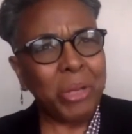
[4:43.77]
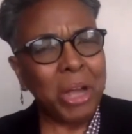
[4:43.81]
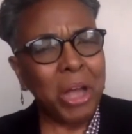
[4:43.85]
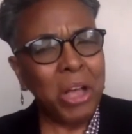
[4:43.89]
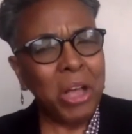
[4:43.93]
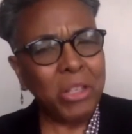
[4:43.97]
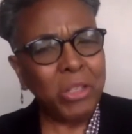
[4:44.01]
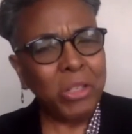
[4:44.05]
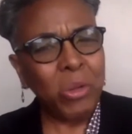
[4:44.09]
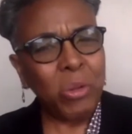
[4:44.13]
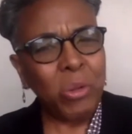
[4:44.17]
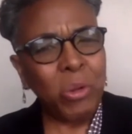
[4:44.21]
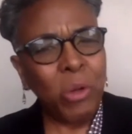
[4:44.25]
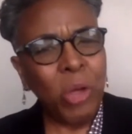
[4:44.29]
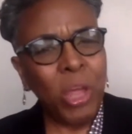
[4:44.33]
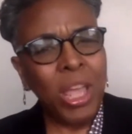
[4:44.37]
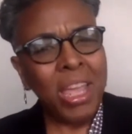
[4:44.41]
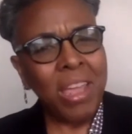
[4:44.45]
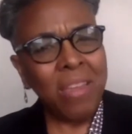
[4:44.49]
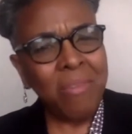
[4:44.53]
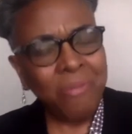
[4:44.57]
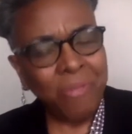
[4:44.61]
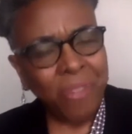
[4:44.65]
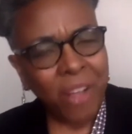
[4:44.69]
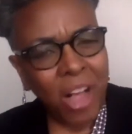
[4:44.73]
but also
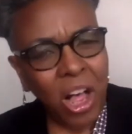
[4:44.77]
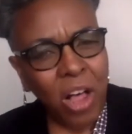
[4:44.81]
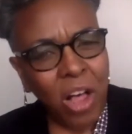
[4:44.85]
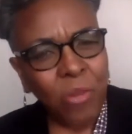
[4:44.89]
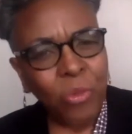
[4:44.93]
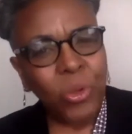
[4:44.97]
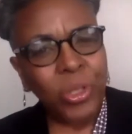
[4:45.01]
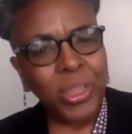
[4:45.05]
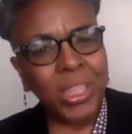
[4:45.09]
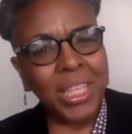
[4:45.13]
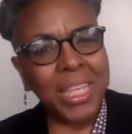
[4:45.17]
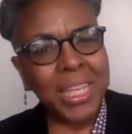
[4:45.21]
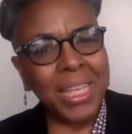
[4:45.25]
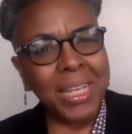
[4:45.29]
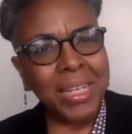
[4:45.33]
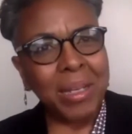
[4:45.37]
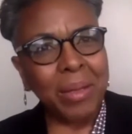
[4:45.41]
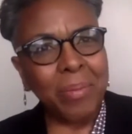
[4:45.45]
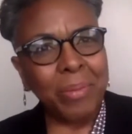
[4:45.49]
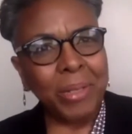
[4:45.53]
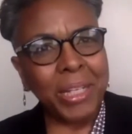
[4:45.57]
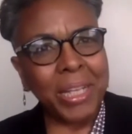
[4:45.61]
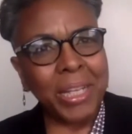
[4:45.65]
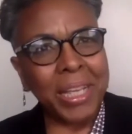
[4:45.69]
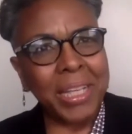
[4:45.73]
involved with the
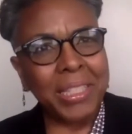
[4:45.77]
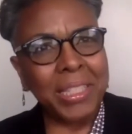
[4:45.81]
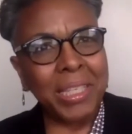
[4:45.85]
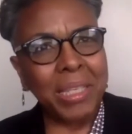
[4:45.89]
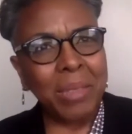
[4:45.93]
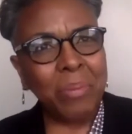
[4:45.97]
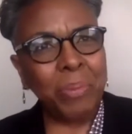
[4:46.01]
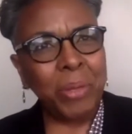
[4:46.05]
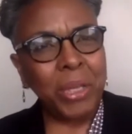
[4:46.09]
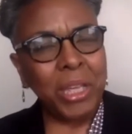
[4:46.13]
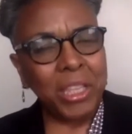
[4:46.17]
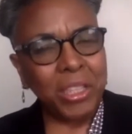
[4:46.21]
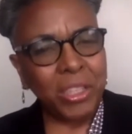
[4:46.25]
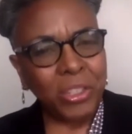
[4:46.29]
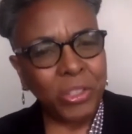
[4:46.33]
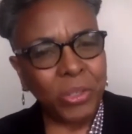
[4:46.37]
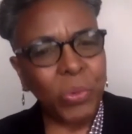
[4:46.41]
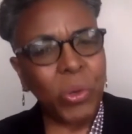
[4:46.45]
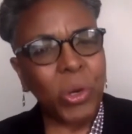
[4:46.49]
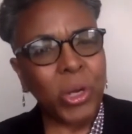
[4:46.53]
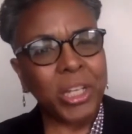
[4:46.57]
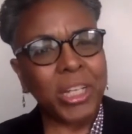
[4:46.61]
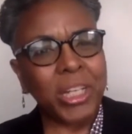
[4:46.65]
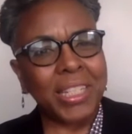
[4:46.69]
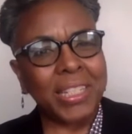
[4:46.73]
NAACP,
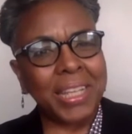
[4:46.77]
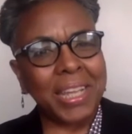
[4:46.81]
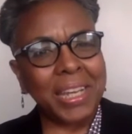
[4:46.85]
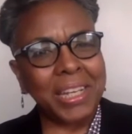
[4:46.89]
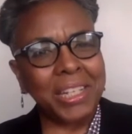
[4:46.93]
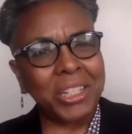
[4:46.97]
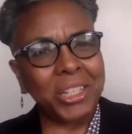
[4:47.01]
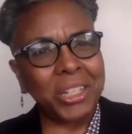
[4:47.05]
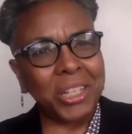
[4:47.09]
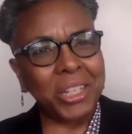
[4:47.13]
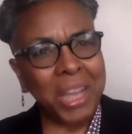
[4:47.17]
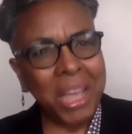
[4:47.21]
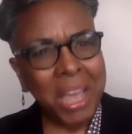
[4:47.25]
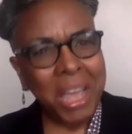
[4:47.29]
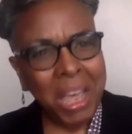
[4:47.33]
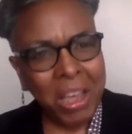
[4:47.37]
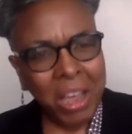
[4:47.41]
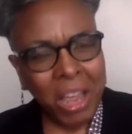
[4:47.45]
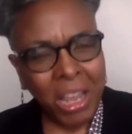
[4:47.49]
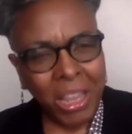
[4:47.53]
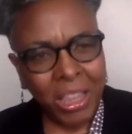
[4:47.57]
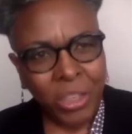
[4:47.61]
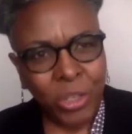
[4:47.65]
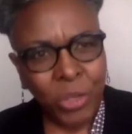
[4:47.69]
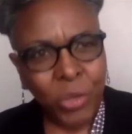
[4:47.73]
this organization
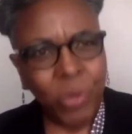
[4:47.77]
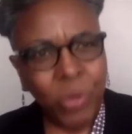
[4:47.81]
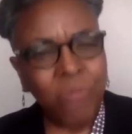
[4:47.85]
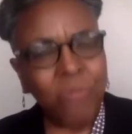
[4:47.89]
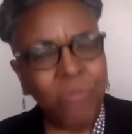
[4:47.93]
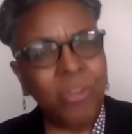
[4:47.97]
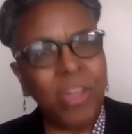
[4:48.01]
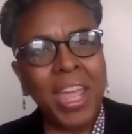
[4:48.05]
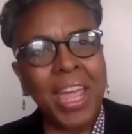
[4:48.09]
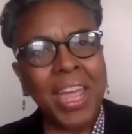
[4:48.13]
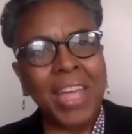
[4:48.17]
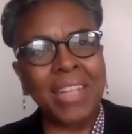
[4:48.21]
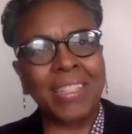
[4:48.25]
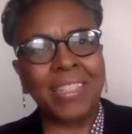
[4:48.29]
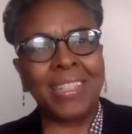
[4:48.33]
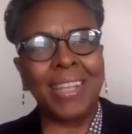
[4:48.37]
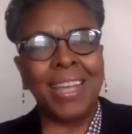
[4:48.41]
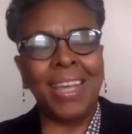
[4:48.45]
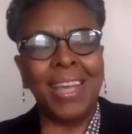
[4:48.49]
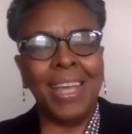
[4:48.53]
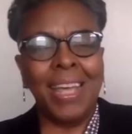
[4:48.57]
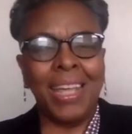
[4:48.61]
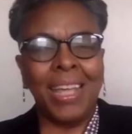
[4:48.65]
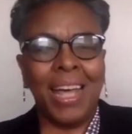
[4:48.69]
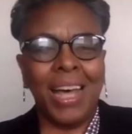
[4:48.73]
to advance
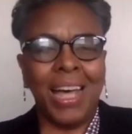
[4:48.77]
